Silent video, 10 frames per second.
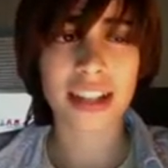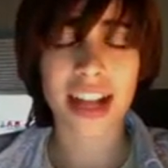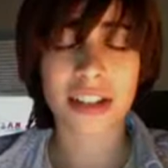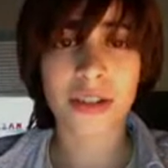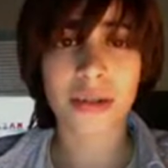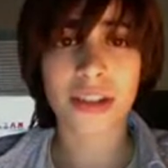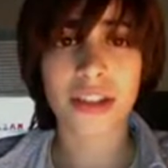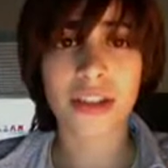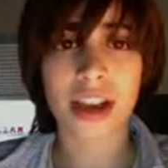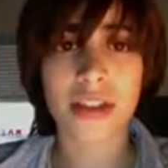
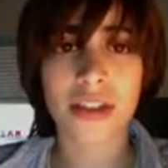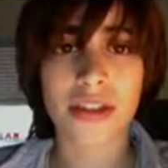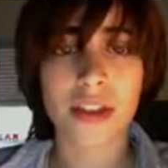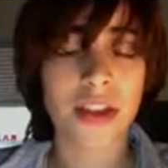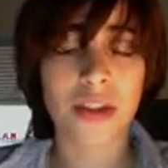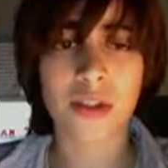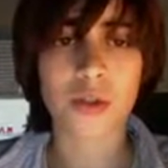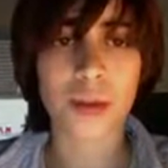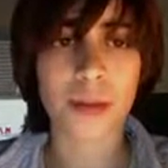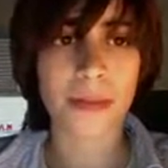iTunes, the
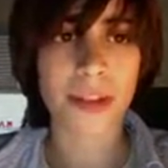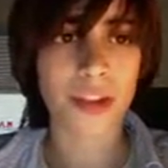newest one.